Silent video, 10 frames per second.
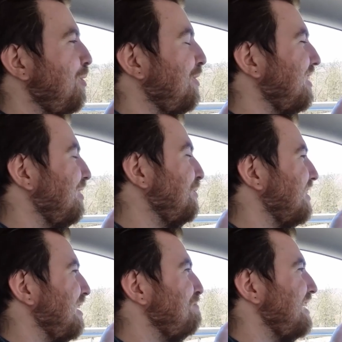We'll
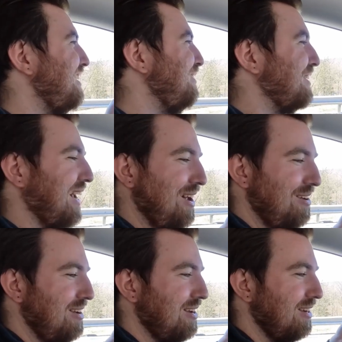update you
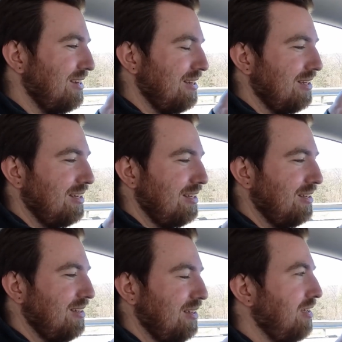again
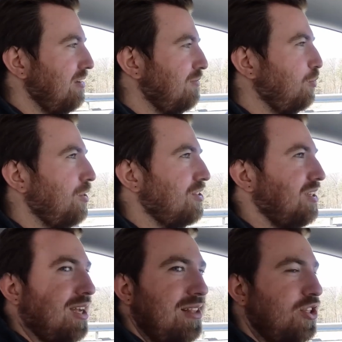if we're
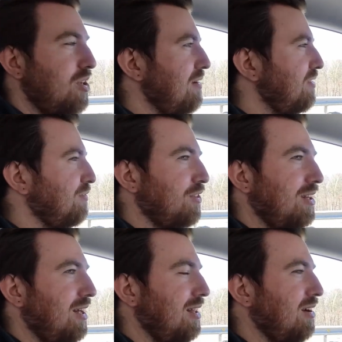stuck in this traffic for a
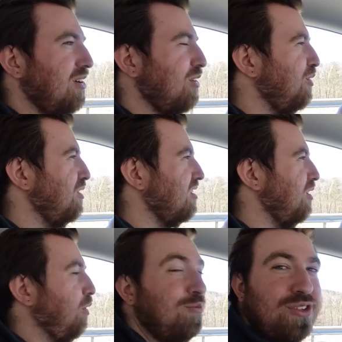lot longer, or
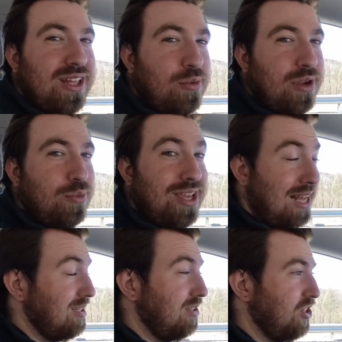hopefully when we
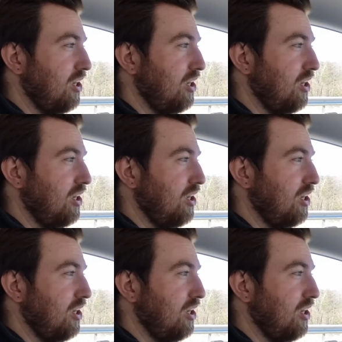get to the